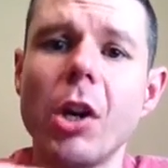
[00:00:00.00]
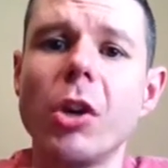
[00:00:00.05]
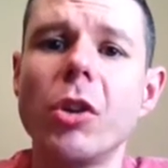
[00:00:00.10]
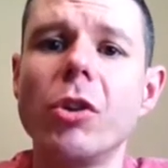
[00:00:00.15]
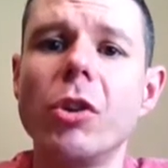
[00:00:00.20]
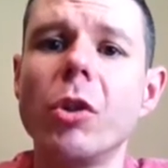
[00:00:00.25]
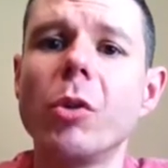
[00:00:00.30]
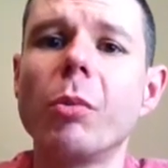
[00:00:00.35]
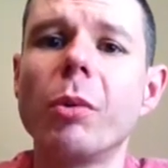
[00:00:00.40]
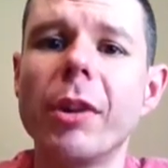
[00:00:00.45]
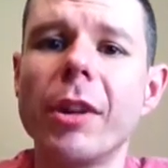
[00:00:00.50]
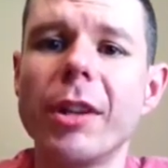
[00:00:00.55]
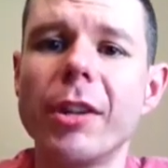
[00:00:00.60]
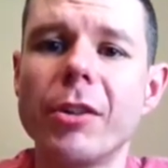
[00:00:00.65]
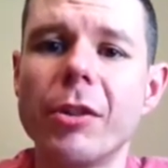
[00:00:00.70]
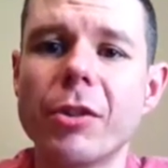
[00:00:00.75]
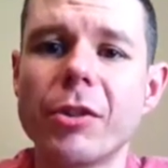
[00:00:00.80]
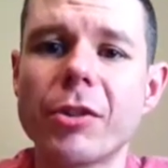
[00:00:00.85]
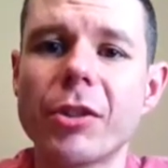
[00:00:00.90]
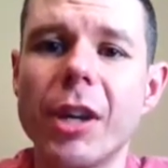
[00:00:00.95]
You within
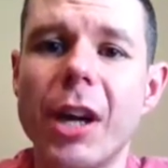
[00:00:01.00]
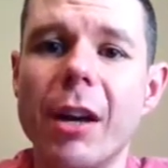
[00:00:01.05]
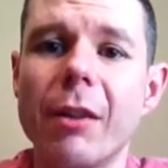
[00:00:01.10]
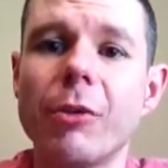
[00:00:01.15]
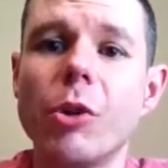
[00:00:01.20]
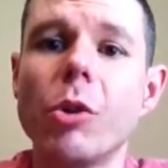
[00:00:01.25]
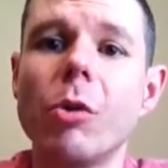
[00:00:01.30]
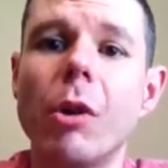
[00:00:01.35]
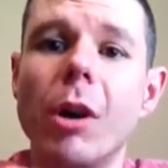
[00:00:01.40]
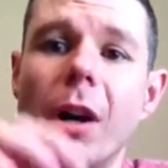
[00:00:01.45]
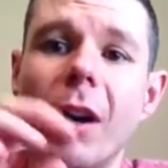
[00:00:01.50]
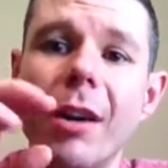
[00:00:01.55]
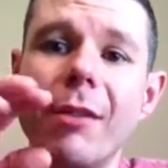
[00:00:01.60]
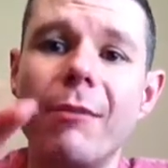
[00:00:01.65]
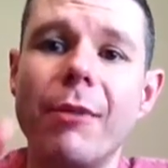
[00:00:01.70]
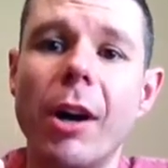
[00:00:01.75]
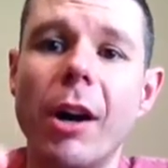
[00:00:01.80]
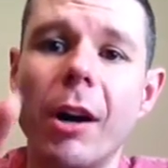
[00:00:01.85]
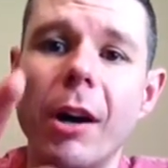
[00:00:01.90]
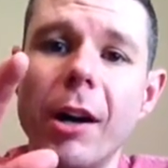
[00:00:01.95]
yourself, you are a
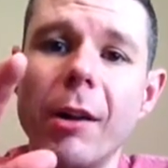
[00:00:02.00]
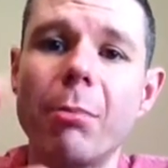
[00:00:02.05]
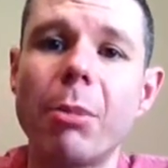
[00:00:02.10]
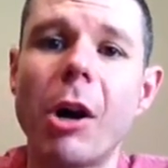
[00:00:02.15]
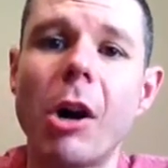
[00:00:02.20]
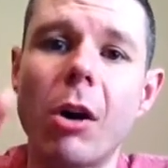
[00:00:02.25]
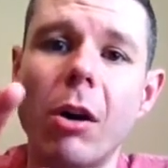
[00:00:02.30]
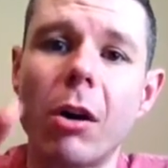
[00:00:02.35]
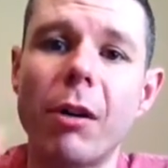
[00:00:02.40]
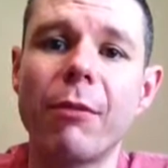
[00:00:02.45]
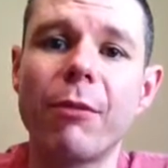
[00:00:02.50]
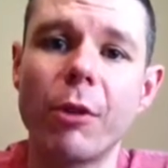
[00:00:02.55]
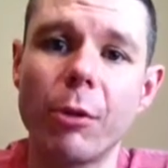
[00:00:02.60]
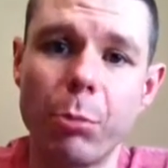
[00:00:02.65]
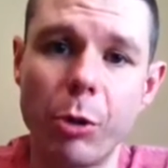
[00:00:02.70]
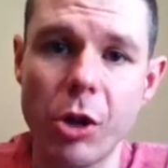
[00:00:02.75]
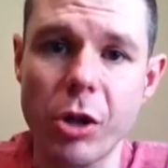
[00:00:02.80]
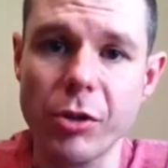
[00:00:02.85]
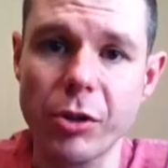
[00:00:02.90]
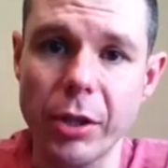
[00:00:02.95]
very powerful
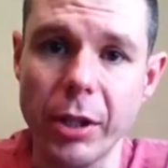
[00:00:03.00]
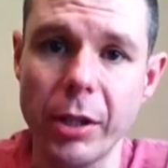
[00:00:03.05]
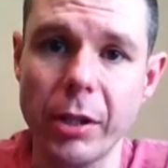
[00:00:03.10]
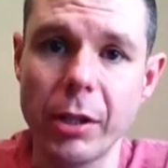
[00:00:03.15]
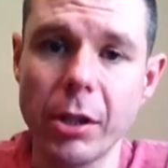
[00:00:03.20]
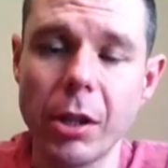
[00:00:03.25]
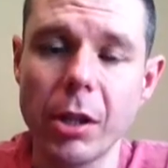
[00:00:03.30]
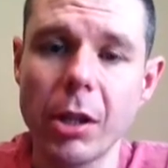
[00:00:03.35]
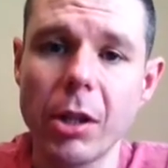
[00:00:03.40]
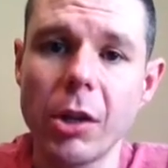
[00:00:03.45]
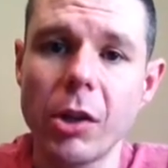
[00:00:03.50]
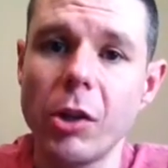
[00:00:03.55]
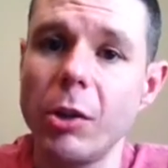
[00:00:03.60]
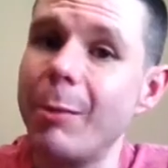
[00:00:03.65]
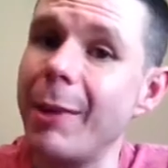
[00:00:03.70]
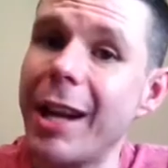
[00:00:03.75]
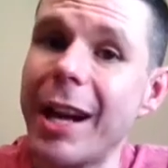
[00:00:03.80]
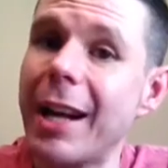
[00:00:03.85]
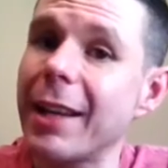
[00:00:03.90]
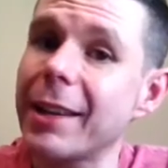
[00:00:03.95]
person. You
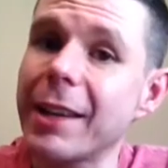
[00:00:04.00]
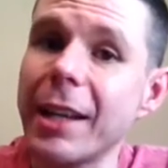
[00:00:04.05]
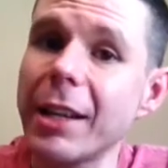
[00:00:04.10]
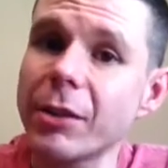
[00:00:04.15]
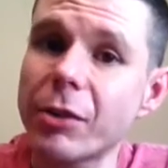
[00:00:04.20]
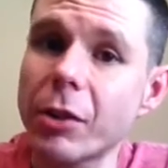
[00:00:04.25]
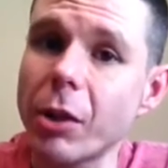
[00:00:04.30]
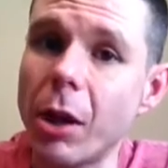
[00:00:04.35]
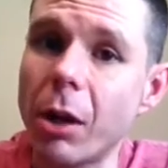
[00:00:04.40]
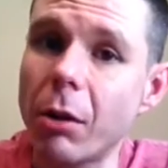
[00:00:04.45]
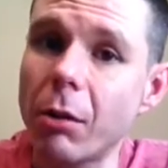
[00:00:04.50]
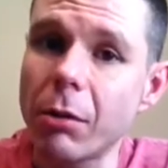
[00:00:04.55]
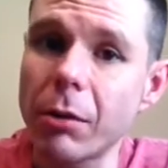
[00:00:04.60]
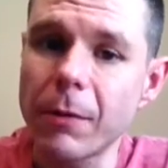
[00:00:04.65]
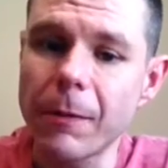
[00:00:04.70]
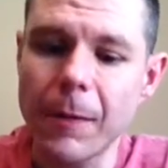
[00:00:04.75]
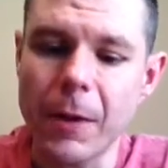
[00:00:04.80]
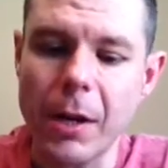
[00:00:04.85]
may not think so.